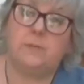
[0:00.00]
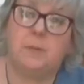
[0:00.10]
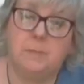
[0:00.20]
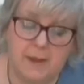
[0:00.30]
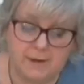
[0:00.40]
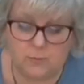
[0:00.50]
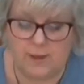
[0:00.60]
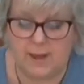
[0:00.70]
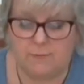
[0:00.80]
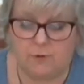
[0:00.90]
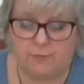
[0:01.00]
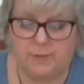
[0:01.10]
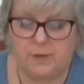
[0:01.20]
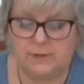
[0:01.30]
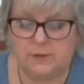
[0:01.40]
to be made aware of,
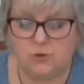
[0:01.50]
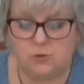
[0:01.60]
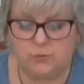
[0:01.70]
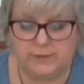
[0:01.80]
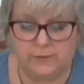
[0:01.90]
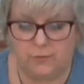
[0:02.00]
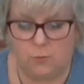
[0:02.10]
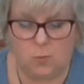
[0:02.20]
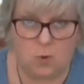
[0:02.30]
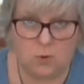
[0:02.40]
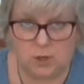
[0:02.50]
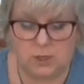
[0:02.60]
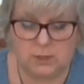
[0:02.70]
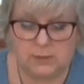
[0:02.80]
because the door is on the wonk,